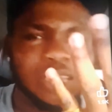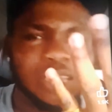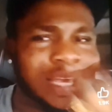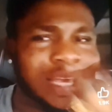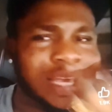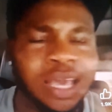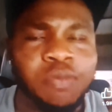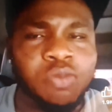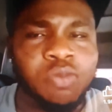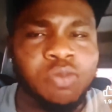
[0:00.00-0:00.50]

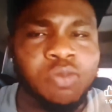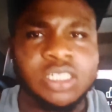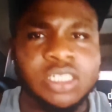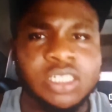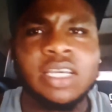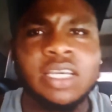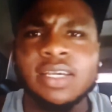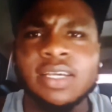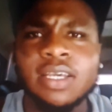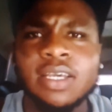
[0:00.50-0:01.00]
like
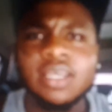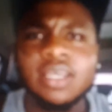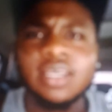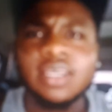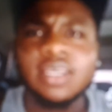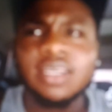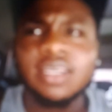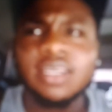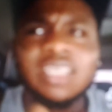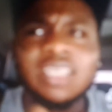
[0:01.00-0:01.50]
emoji.
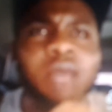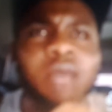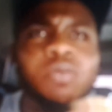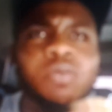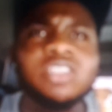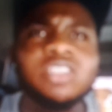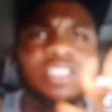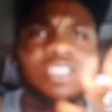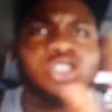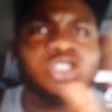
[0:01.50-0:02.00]
The
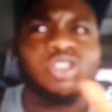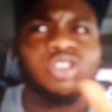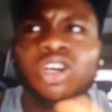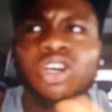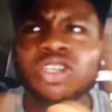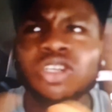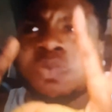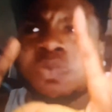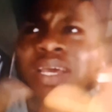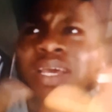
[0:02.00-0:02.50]
emoji
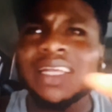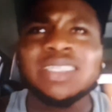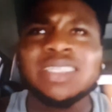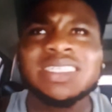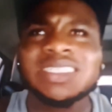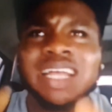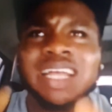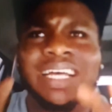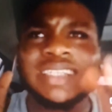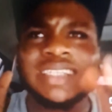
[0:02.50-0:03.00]
shows many
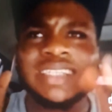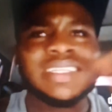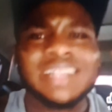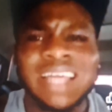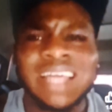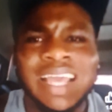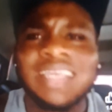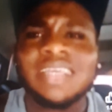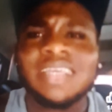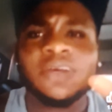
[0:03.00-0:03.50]
things that,
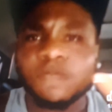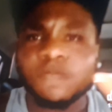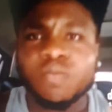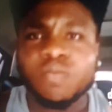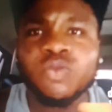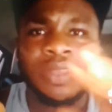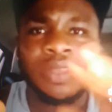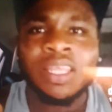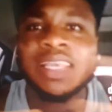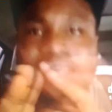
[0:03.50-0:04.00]
like,
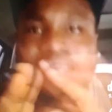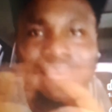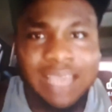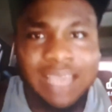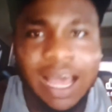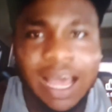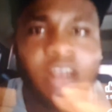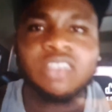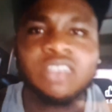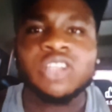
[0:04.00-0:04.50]
the
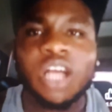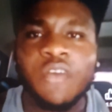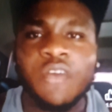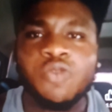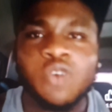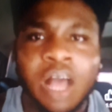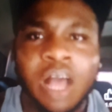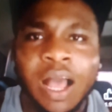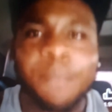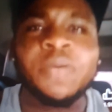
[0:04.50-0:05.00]
girl is not
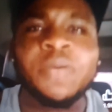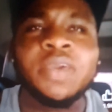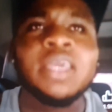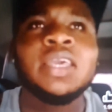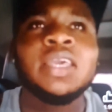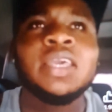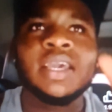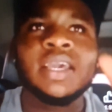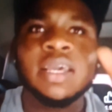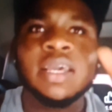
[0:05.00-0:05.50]
even
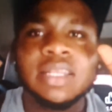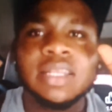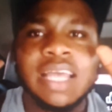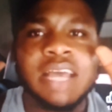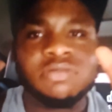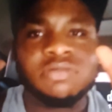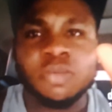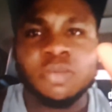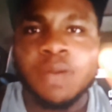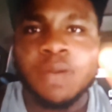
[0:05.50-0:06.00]
happy
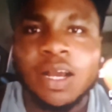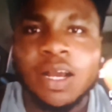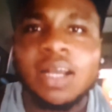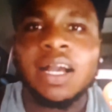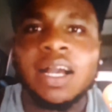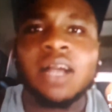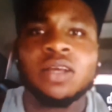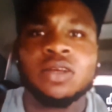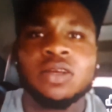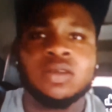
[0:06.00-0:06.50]
that
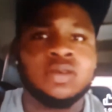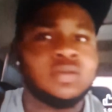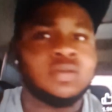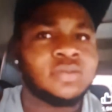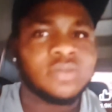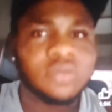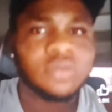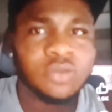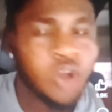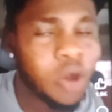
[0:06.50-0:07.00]
Mbakara
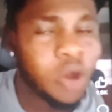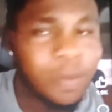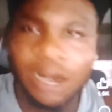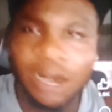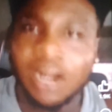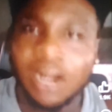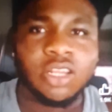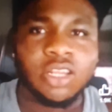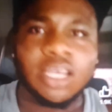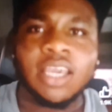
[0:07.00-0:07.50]
come
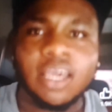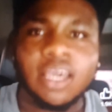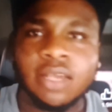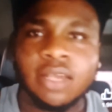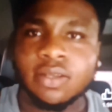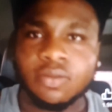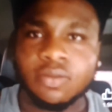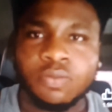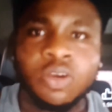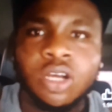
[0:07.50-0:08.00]
around
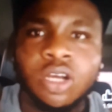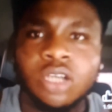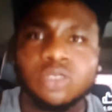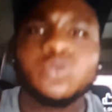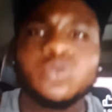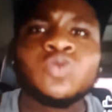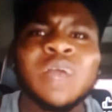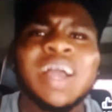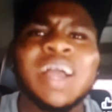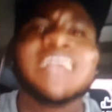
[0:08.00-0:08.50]
again.
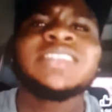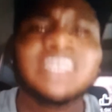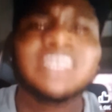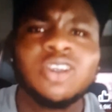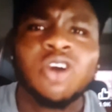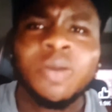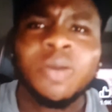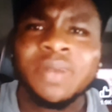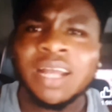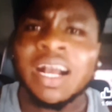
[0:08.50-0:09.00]
Because why is he
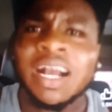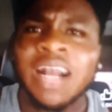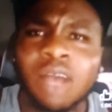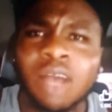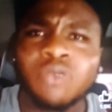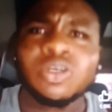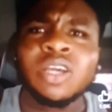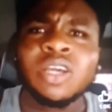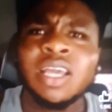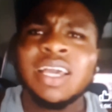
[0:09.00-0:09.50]
coming
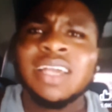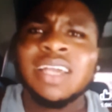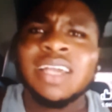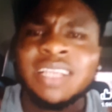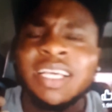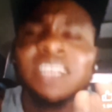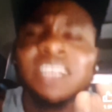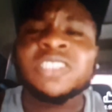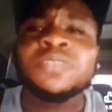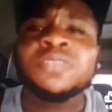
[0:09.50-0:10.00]
around?
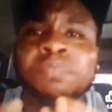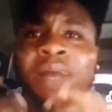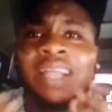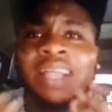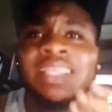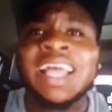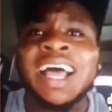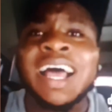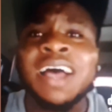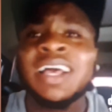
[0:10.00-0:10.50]
This matter